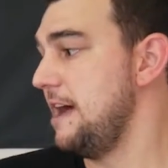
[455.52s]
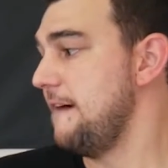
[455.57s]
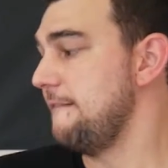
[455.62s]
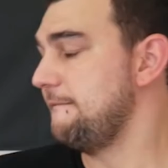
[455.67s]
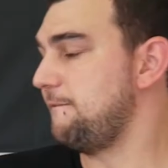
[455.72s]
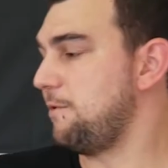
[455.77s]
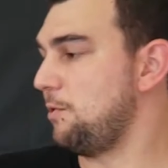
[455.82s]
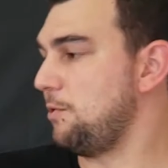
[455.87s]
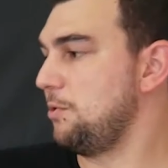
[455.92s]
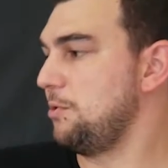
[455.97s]

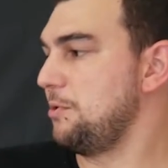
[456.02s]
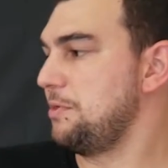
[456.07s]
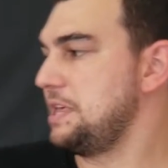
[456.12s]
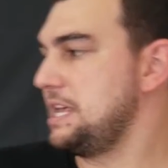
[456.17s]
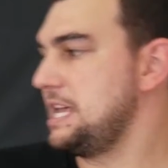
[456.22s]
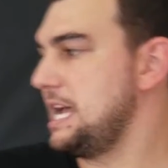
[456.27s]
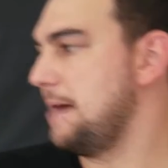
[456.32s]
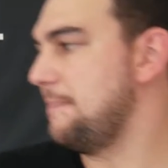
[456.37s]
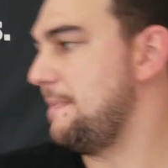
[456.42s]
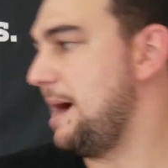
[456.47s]
For
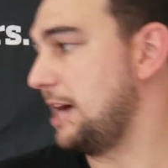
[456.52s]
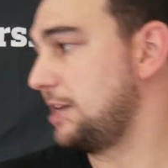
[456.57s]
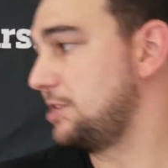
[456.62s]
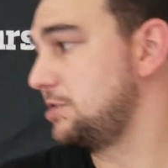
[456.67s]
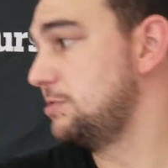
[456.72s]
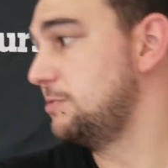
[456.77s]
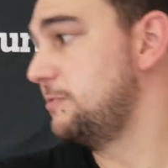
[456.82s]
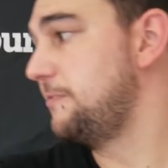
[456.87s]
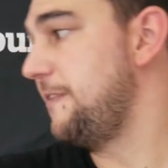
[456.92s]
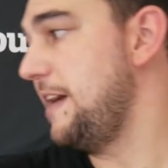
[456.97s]
the
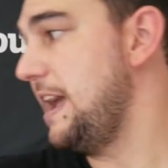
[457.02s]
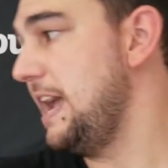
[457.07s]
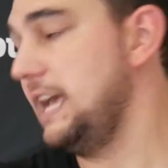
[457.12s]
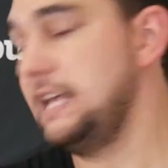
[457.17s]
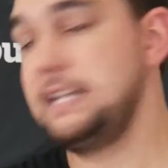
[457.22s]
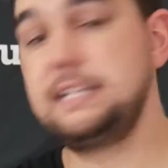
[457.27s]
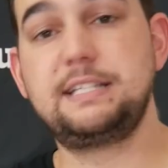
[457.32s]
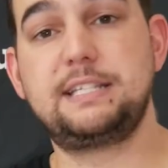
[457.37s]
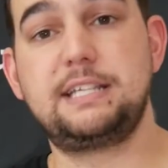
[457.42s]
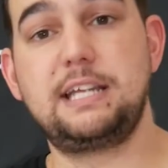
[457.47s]
actual
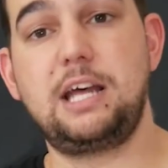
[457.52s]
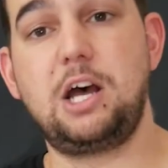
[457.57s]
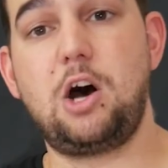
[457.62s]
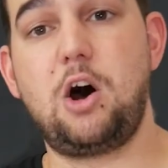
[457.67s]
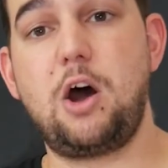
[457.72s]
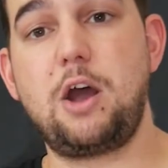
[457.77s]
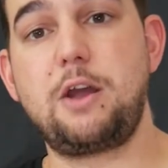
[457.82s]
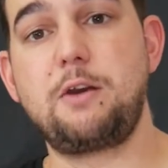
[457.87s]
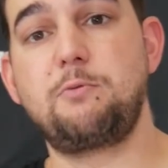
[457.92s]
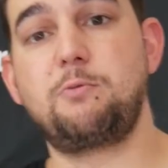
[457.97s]
fans,
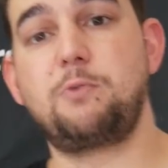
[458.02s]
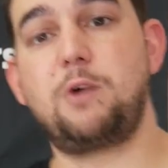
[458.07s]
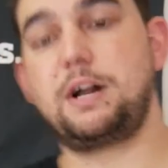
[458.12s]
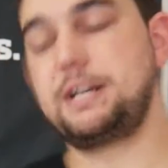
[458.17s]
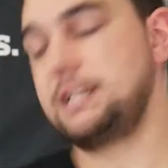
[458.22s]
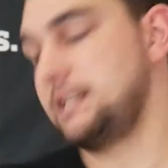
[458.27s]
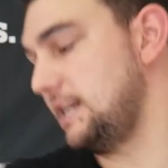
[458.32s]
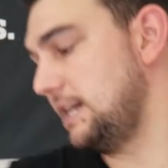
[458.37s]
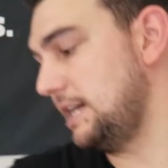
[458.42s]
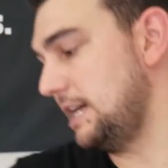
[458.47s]
I
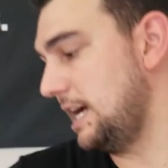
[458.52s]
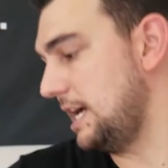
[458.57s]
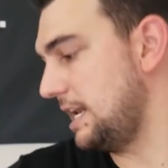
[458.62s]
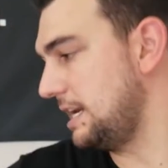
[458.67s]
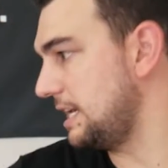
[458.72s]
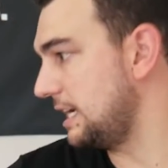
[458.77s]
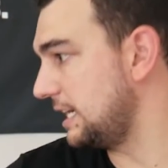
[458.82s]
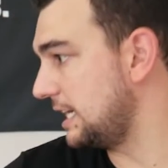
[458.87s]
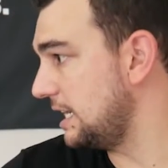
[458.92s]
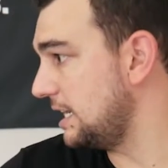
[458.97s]
did
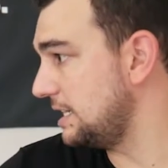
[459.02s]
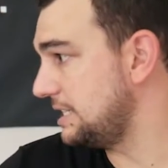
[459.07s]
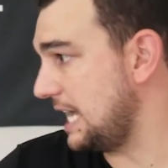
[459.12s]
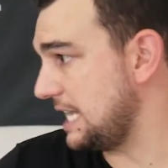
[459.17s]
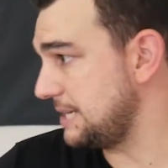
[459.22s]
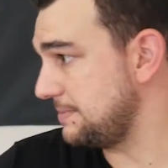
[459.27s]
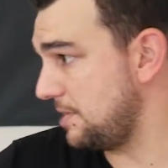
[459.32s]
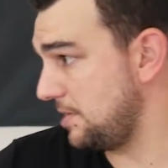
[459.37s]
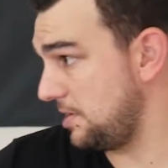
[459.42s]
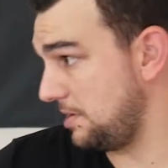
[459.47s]
again a
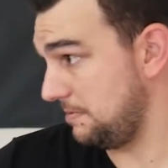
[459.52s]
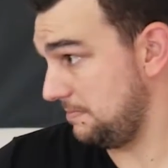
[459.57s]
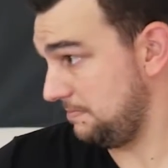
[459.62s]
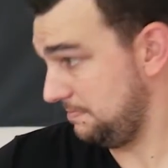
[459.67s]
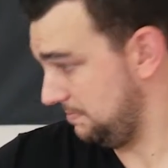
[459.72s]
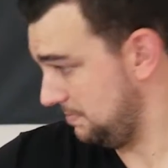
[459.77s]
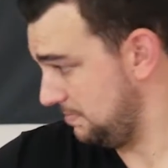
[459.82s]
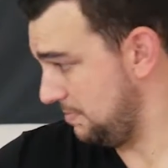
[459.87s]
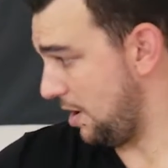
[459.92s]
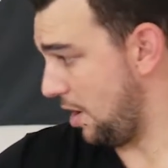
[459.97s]
Tasmanian
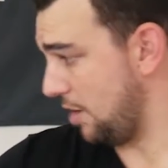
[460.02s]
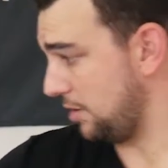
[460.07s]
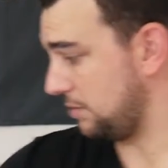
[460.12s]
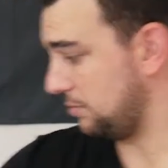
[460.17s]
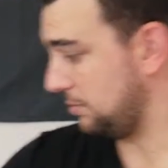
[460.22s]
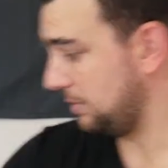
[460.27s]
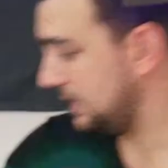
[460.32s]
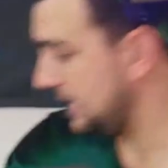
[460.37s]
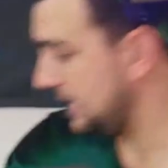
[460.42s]
oak wood